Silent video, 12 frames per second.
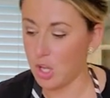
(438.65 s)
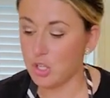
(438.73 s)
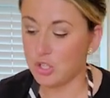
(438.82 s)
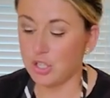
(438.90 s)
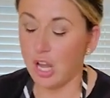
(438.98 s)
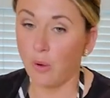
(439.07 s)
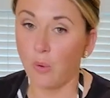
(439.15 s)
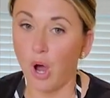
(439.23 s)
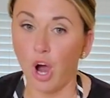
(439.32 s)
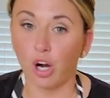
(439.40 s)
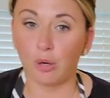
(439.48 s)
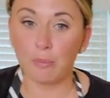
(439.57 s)
So
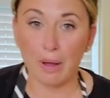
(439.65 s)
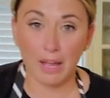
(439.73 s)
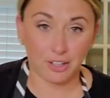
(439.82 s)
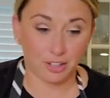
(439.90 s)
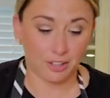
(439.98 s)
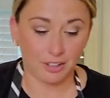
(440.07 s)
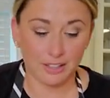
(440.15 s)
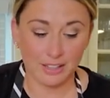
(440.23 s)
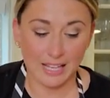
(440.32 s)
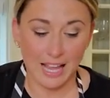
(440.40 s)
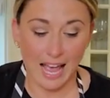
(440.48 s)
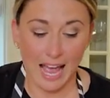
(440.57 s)
our butter
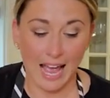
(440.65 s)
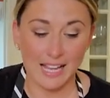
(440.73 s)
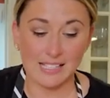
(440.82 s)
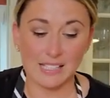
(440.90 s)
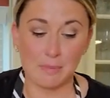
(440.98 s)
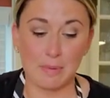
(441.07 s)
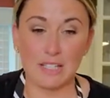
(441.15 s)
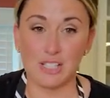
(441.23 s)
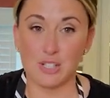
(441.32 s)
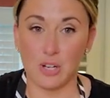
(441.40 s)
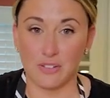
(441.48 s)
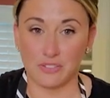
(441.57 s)
has to be
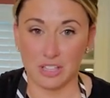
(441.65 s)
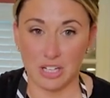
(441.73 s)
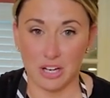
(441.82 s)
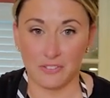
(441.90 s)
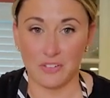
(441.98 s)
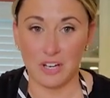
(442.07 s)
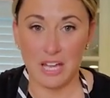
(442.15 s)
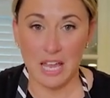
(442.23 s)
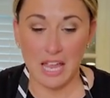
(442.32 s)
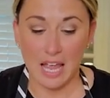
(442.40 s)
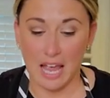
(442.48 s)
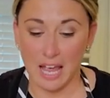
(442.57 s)
soft enough
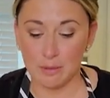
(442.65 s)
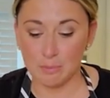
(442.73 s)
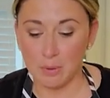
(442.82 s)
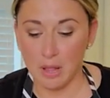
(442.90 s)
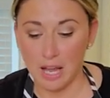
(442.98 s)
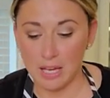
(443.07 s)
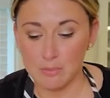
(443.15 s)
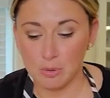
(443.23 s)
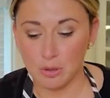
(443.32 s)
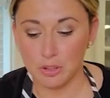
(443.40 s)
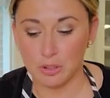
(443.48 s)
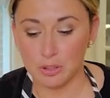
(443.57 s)
and
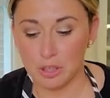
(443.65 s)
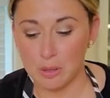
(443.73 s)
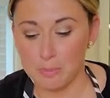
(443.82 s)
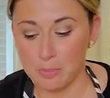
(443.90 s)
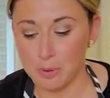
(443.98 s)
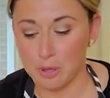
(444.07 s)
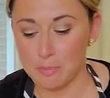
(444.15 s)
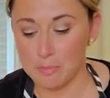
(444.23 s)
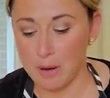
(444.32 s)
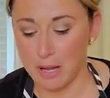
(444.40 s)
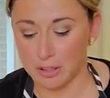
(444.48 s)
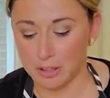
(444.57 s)
pliable. You're gonna put
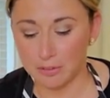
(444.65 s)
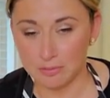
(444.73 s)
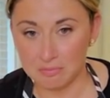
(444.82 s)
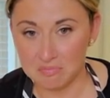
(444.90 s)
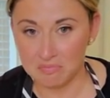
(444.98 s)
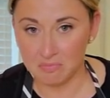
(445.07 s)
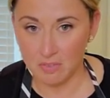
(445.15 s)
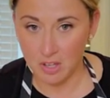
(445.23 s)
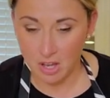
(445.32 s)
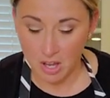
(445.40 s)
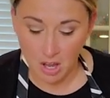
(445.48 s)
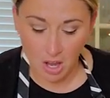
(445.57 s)
butter
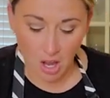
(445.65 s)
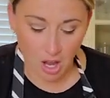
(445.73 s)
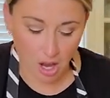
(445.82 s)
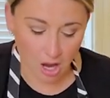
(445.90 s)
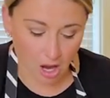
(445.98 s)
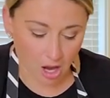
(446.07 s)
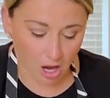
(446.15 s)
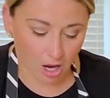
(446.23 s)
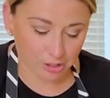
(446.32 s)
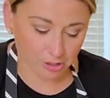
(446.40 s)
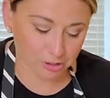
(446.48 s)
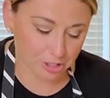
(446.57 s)

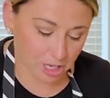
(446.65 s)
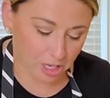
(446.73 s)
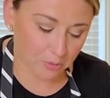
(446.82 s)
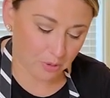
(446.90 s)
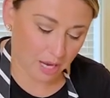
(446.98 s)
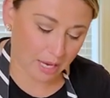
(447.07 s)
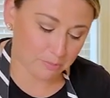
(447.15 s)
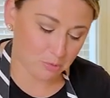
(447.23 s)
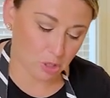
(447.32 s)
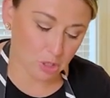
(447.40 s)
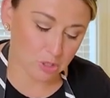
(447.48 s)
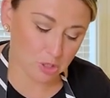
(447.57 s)
on your dough.
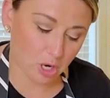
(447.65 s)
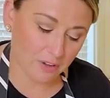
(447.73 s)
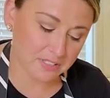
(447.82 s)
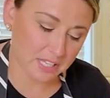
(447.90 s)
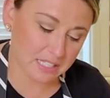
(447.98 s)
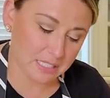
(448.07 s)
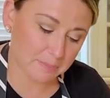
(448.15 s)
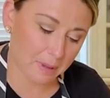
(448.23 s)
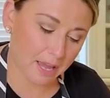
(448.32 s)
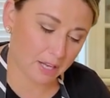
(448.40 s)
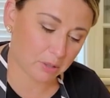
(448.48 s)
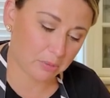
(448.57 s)
You can use an offset
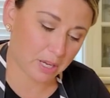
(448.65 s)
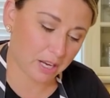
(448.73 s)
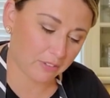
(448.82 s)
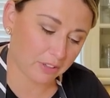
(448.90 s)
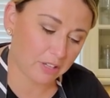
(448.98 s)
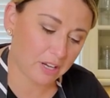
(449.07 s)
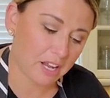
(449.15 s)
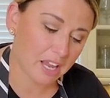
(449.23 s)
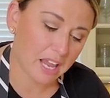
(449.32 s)
spat or whatever.